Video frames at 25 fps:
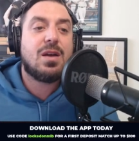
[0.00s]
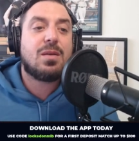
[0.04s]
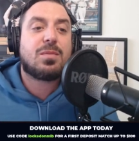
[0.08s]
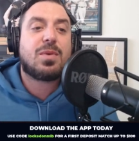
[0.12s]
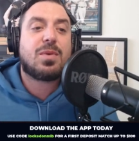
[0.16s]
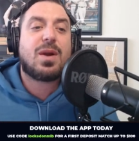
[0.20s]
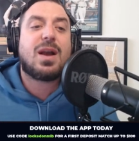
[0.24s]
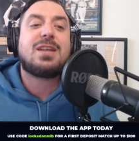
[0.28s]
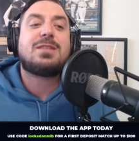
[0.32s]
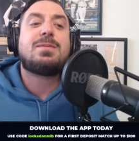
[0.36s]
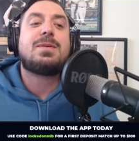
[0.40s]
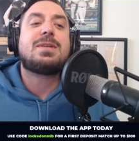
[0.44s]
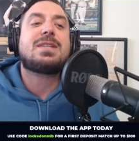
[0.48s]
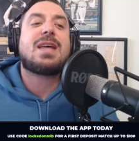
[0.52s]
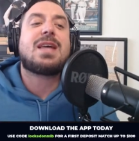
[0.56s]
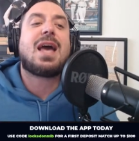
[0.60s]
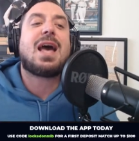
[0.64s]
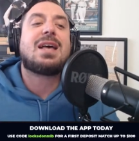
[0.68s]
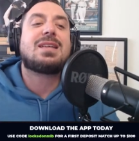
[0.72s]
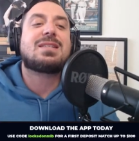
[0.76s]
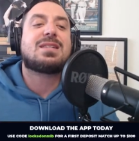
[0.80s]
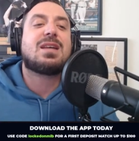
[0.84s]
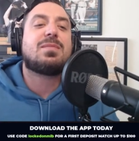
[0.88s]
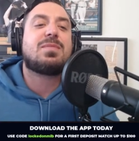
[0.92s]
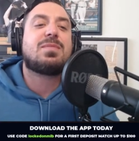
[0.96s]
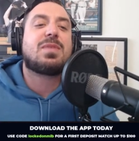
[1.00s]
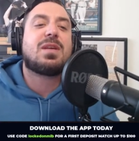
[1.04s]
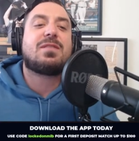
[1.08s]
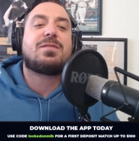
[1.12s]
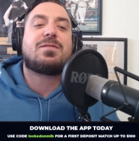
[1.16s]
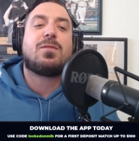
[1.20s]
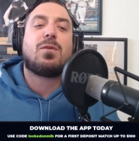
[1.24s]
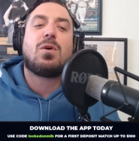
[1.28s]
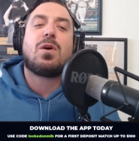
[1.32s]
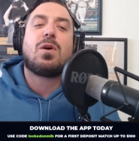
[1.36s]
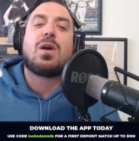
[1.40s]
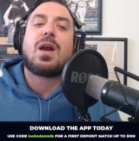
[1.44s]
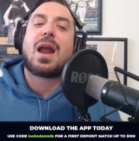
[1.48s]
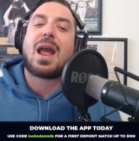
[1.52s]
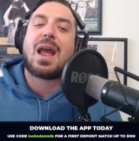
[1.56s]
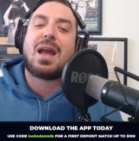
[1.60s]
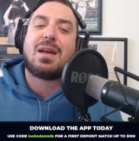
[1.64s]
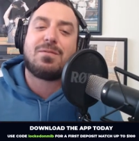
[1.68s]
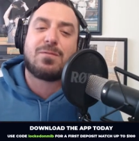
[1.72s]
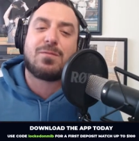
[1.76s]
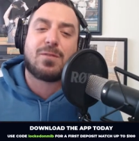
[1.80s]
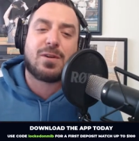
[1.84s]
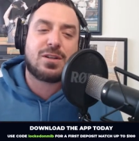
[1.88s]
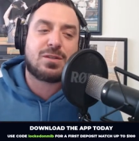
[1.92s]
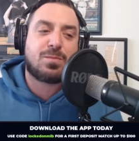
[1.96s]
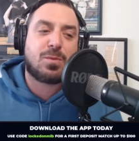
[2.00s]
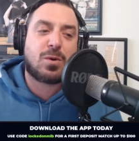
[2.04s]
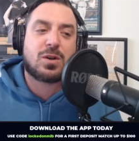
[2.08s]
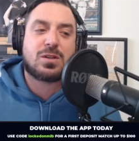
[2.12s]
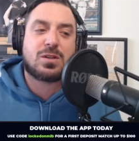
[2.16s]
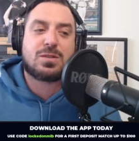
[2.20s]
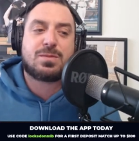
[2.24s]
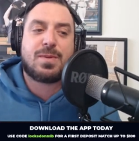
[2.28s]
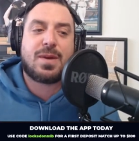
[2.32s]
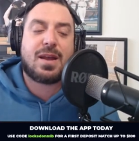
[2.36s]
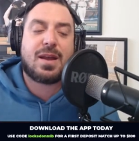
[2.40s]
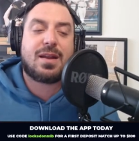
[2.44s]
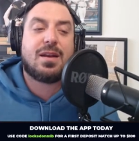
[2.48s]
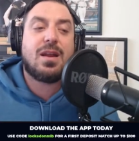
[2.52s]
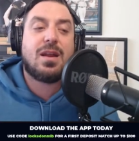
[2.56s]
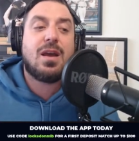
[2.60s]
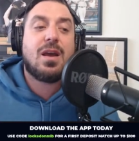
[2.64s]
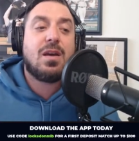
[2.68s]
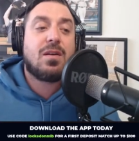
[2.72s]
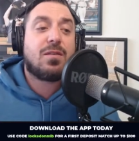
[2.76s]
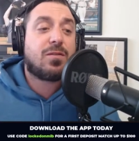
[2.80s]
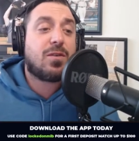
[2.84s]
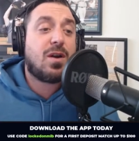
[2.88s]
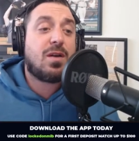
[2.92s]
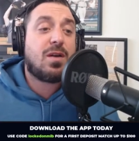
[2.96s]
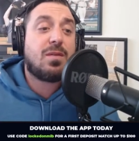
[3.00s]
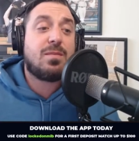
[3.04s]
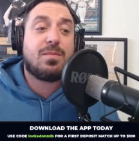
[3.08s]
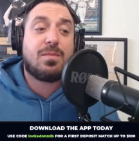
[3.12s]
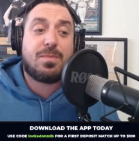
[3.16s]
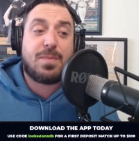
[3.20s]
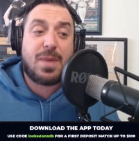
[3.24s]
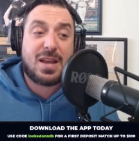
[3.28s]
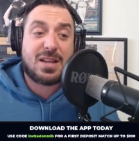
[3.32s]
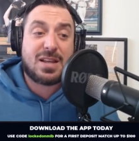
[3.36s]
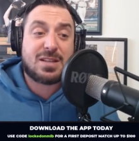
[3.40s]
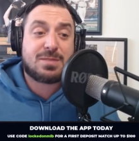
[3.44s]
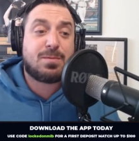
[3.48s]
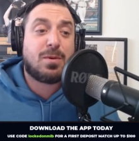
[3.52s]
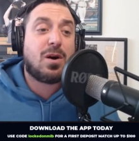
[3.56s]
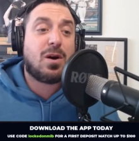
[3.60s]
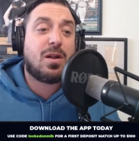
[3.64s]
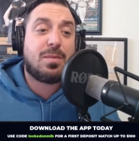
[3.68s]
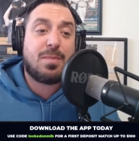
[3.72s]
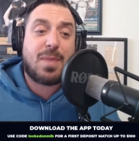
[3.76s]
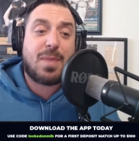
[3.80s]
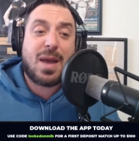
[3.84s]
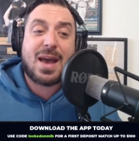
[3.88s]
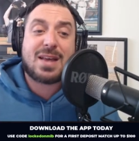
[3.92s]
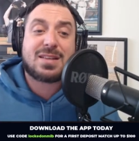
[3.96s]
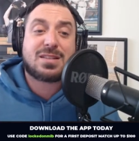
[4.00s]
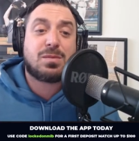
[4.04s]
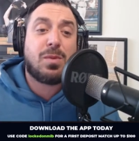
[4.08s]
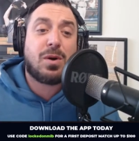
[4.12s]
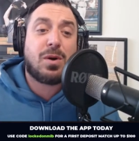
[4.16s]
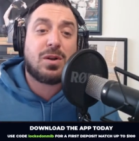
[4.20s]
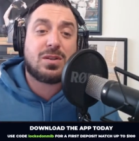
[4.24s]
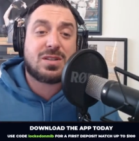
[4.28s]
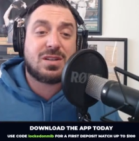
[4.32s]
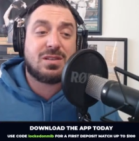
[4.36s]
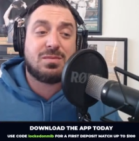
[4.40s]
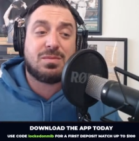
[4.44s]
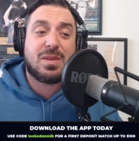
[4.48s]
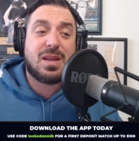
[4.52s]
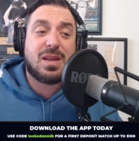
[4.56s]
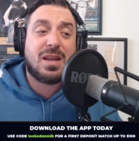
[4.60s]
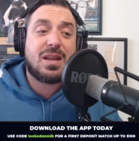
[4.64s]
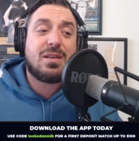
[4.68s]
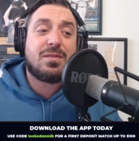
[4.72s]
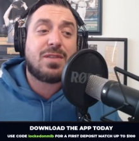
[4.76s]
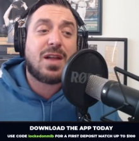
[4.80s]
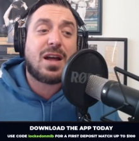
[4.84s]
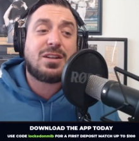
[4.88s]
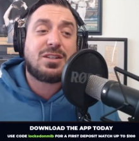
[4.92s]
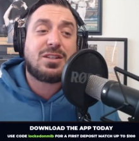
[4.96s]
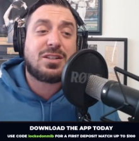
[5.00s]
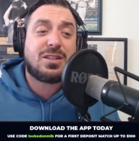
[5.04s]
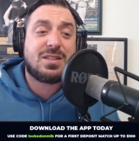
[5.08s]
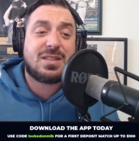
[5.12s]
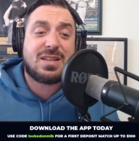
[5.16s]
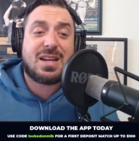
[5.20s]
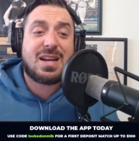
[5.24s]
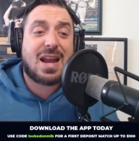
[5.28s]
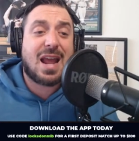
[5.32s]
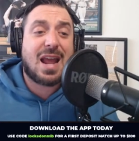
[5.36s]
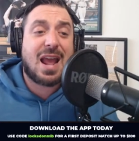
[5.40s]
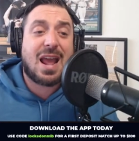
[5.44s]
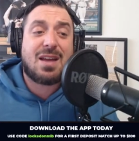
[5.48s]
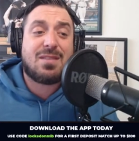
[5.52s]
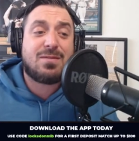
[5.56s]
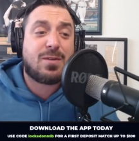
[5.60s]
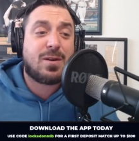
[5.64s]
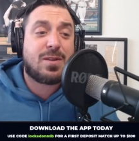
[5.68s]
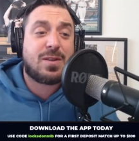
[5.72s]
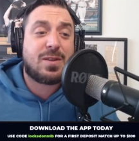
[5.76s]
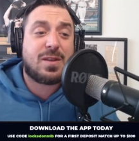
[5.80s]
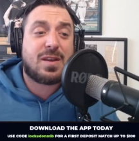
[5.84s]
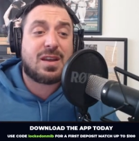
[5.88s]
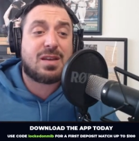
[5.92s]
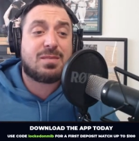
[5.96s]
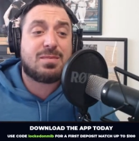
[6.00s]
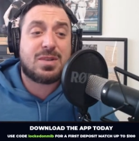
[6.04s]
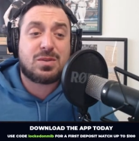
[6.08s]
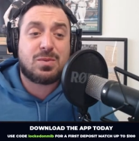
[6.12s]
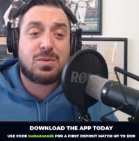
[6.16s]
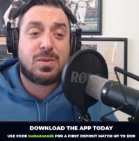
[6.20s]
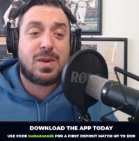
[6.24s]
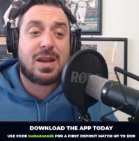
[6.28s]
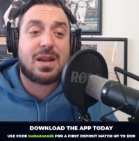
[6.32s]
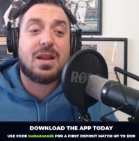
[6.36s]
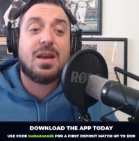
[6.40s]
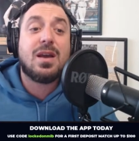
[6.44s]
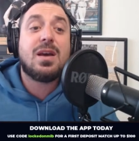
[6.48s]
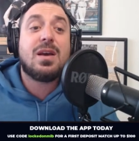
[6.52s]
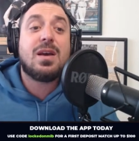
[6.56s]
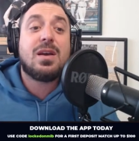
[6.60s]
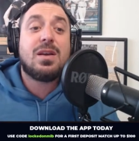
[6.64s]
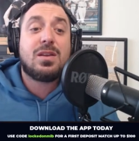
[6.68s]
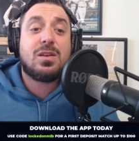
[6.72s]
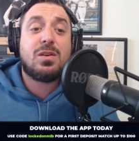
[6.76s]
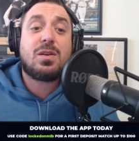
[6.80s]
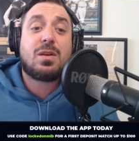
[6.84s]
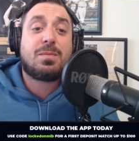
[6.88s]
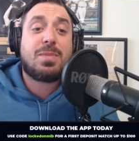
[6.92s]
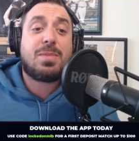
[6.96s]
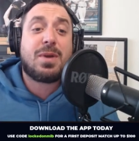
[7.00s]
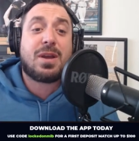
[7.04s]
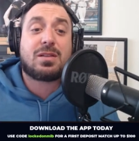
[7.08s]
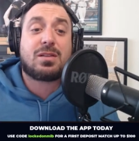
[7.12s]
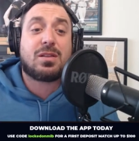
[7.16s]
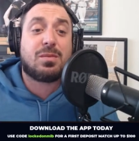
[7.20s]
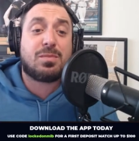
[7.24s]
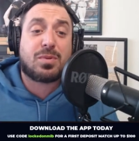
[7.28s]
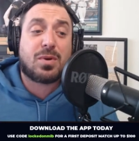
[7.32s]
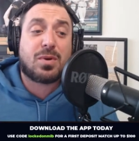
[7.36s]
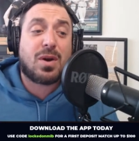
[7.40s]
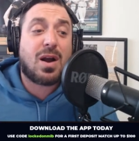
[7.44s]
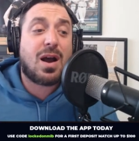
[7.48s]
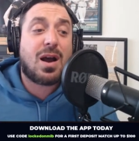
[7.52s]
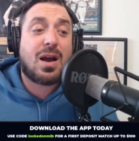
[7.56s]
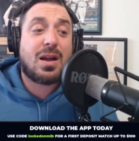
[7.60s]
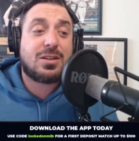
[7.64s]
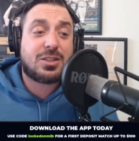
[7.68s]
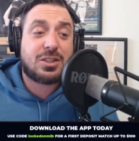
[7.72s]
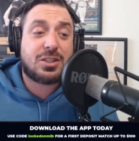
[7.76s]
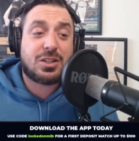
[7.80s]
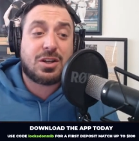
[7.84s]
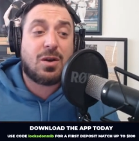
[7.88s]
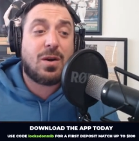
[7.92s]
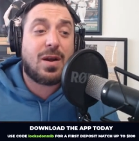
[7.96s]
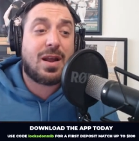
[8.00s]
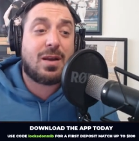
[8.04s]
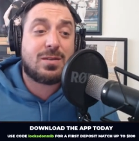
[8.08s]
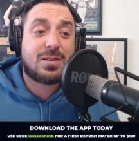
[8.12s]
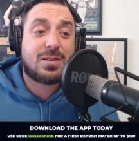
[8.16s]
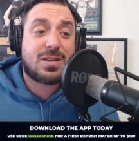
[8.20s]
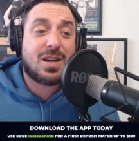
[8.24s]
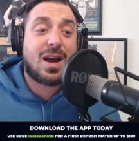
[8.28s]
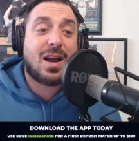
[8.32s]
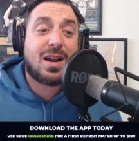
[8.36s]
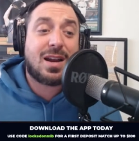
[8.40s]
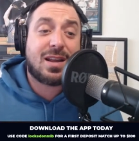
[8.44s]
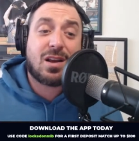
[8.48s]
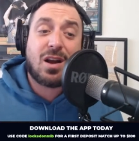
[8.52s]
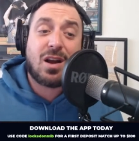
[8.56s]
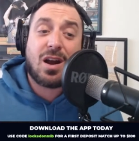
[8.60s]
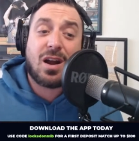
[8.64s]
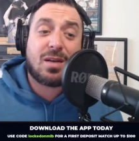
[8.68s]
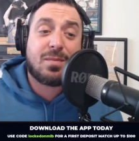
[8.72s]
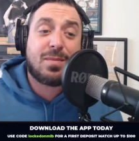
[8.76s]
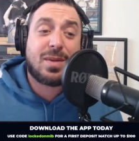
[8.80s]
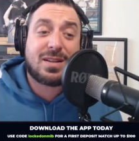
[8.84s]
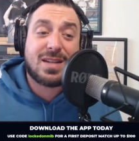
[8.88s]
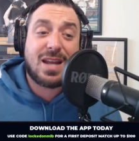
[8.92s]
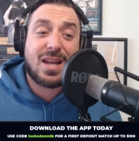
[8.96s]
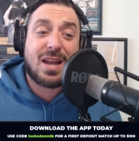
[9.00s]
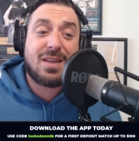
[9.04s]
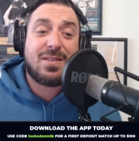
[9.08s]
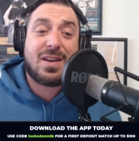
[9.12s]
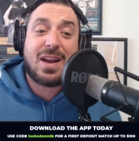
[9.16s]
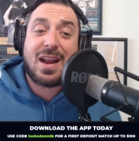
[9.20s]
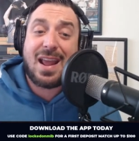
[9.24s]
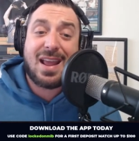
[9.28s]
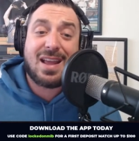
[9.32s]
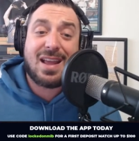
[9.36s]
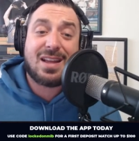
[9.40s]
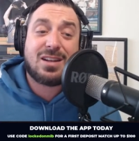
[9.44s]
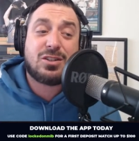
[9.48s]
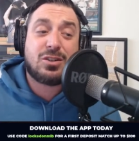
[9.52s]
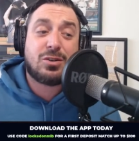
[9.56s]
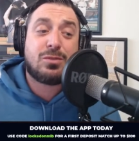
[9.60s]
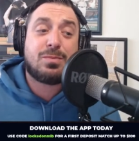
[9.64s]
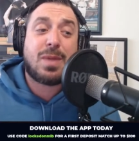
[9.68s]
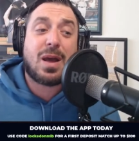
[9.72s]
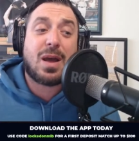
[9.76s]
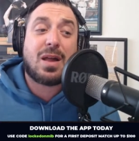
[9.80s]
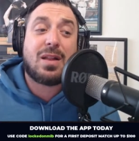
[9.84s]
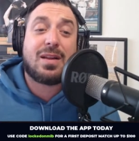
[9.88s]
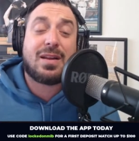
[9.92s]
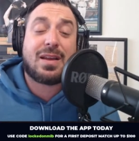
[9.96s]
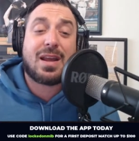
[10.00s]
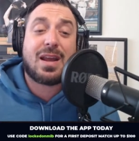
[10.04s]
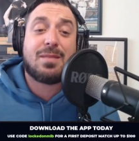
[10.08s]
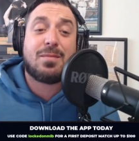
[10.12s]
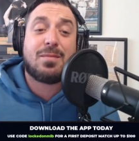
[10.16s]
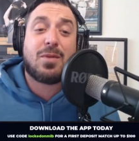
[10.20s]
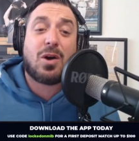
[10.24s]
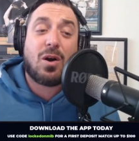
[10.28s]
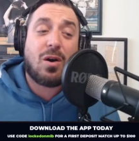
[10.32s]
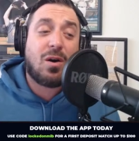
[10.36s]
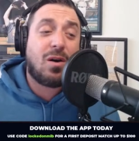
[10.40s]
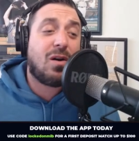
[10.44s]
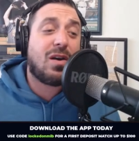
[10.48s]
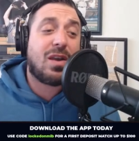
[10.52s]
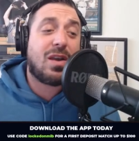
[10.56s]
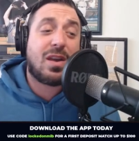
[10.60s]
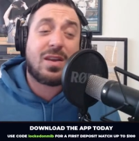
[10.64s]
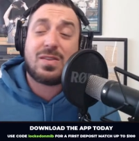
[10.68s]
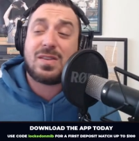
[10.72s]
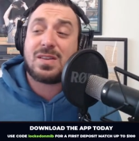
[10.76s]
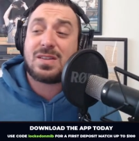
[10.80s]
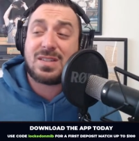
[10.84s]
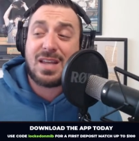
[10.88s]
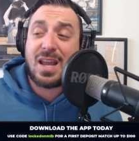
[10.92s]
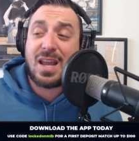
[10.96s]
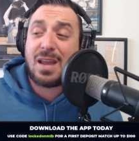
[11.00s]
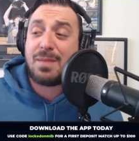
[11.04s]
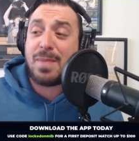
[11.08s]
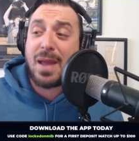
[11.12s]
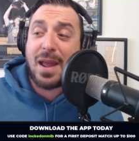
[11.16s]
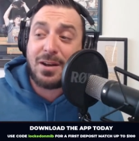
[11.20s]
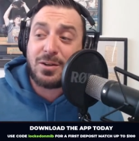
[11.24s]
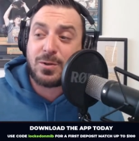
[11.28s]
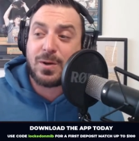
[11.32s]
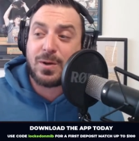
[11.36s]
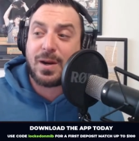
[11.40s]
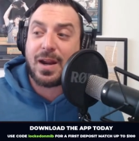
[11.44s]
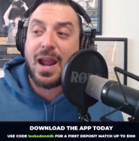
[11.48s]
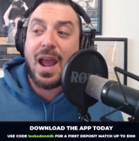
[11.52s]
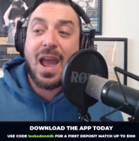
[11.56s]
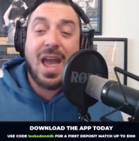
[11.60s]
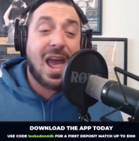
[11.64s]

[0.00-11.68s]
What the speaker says: PrizePicks has something for every sports fan, from baseball and basketball to League of Legends and everything in between. You can pick LeBron, Shohei Ohtani, Connor McDavid, and Jude Bellingham all in the same entry,